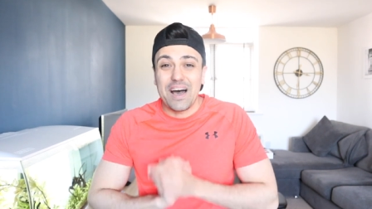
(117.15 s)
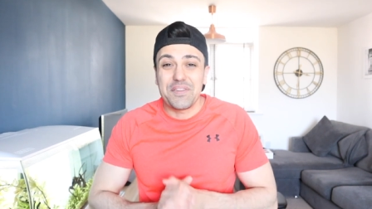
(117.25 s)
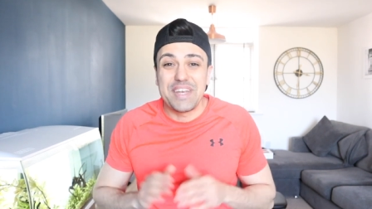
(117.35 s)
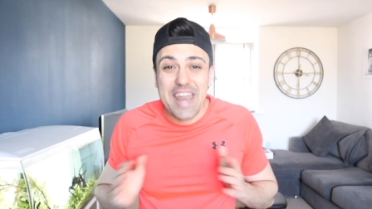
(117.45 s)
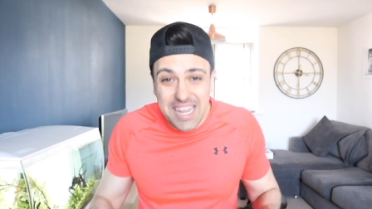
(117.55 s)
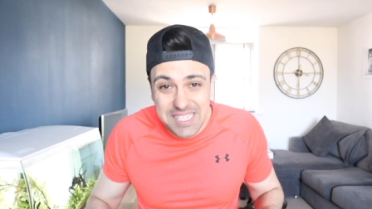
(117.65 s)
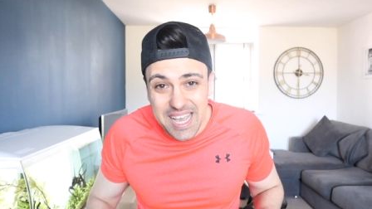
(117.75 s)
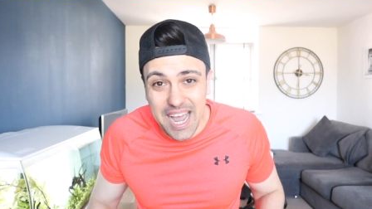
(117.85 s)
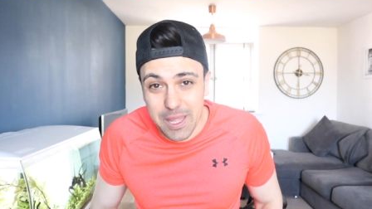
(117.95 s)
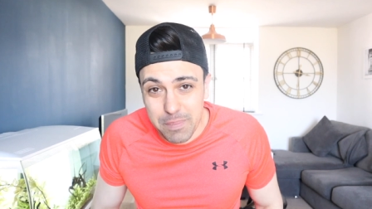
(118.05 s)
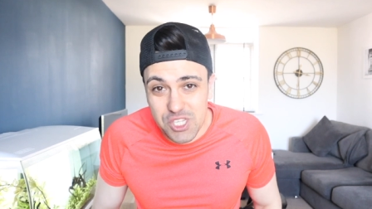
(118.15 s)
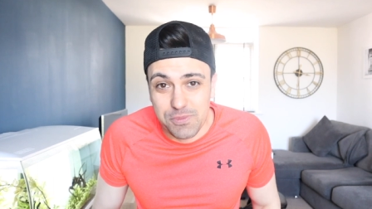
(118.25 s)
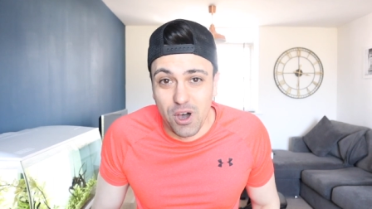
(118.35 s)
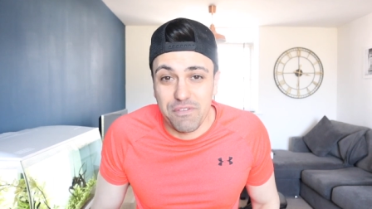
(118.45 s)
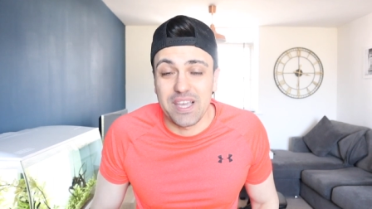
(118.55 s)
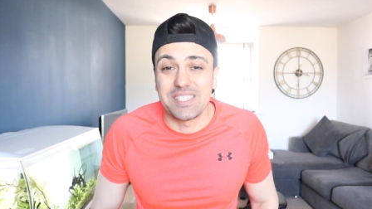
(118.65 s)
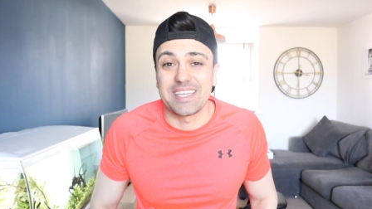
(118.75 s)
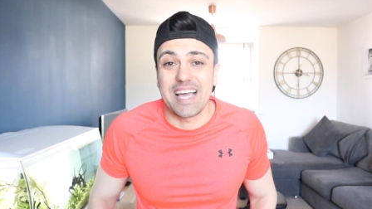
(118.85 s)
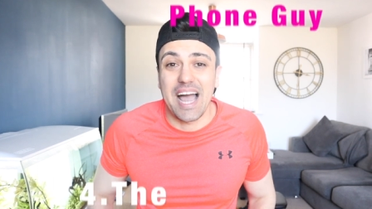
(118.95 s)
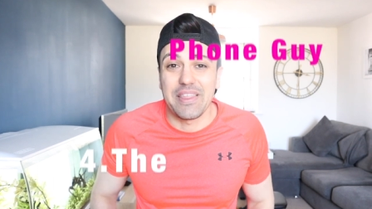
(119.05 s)
Now the next guy that pisses me off is the
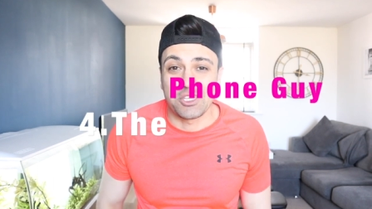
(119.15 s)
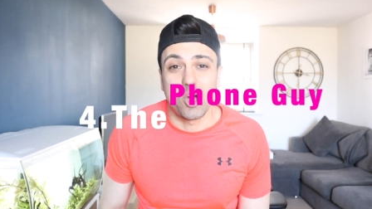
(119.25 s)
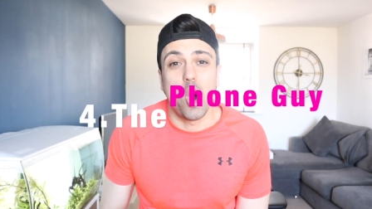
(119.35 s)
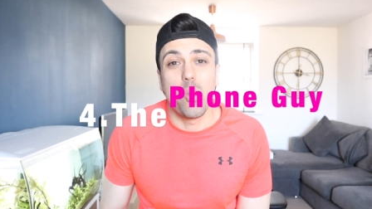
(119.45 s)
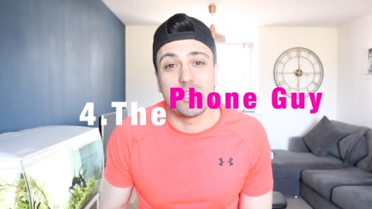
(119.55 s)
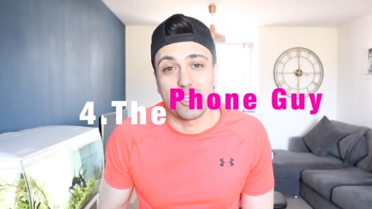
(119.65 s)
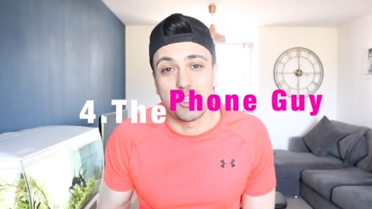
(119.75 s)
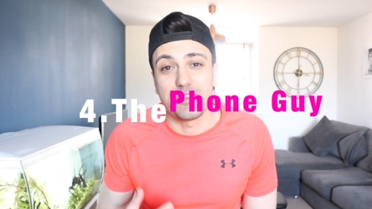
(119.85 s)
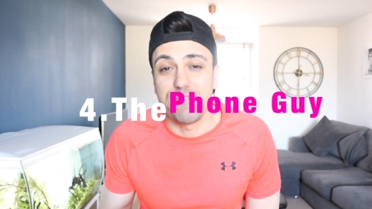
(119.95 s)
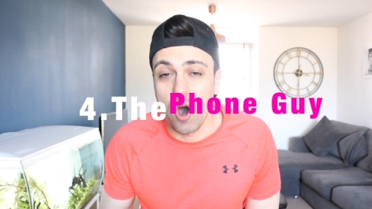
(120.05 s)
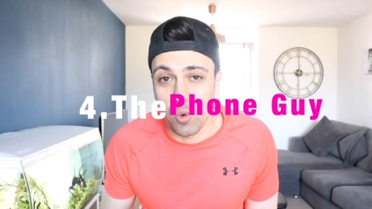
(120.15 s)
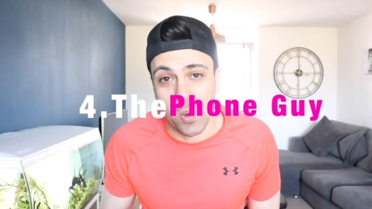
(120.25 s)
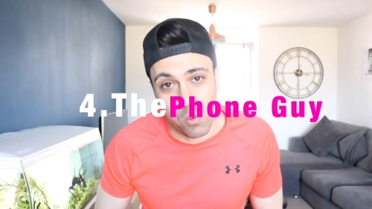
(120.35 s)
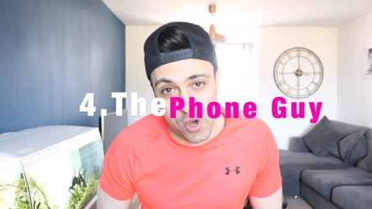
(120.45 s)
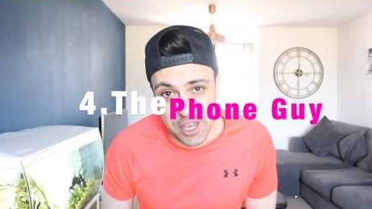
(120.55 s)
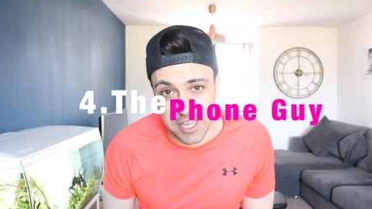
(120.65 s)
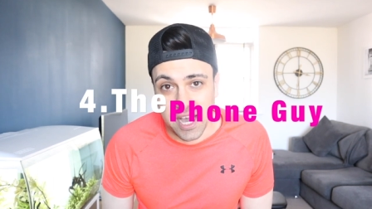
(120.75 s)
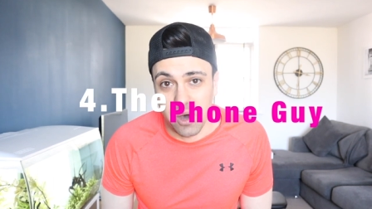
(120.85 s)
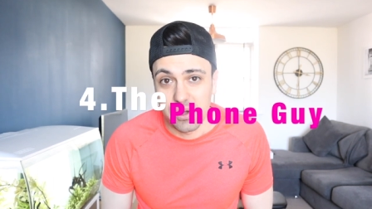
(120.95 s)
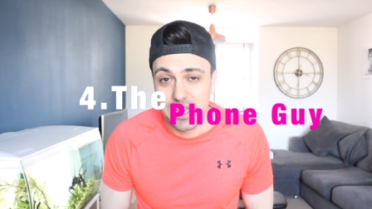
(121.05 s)
guy that's always on his phone while working
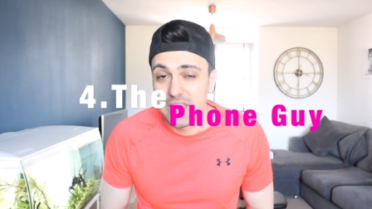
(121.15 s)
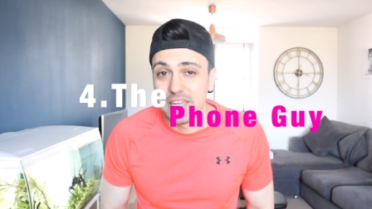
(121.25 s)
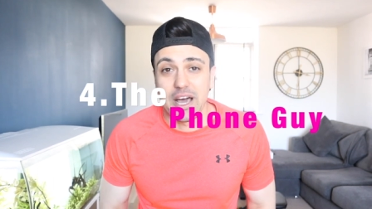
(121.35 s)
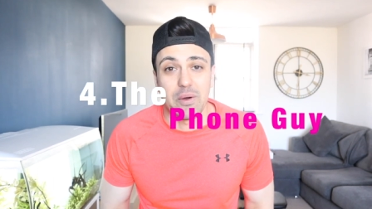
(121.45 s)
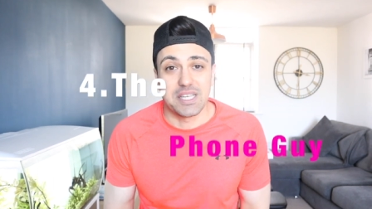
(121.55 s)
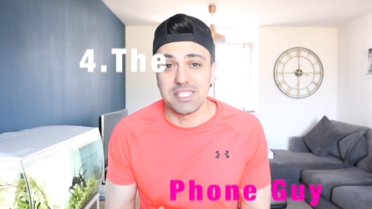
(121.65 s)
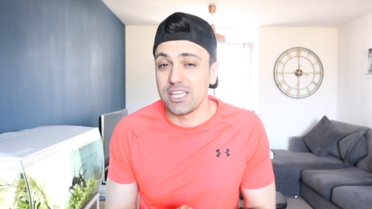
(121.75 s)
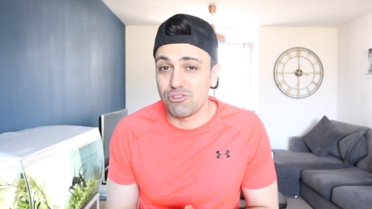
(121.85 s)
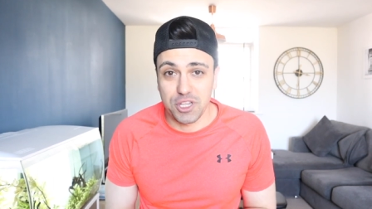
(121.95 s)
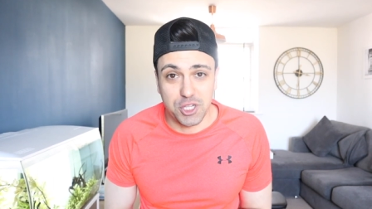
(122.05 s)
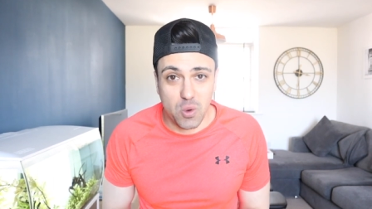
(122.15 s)
out. Now he's literally